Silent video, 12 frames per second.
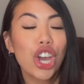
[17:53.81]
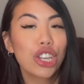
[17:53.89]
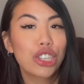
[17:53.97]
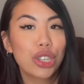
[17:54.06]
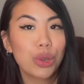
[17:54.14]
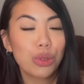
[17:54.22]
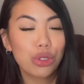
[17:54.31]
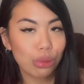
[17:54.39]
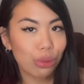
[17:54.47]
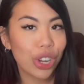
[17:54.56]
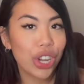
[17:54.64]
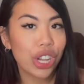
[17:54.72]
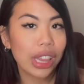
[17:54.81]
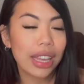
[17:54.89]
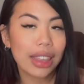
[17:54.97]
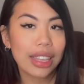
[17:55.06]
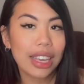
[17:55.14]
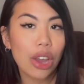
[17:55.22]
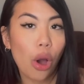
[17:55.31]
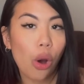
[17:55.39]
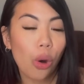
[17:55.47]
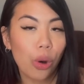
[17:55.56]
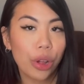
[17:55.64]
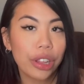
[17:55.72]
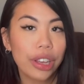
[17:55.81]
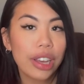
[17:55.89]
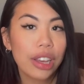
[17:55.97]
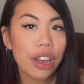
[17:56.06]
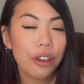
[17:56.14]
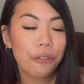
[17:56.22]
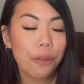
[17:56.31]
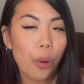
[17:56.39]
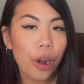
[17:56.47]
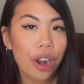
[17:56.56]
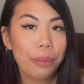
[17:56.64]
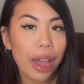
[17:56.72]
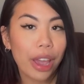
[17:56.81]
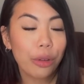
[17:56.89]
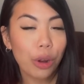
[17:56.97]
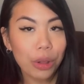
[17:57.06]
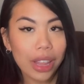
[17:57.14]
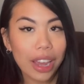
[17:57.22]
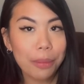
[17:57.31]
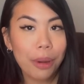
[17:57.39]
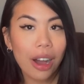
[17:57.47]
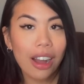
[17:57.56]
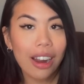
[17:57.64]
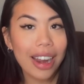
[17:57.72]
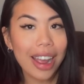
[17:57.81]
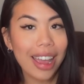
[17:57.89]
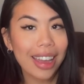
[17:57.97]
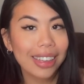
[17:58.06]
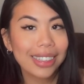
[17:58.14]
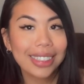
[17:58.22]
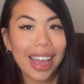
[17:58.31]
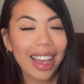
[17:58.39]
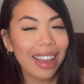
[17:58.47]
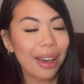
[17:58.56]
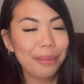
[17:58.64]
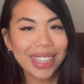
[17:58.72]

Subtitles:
to drill the hole for my grow light bar, and I got my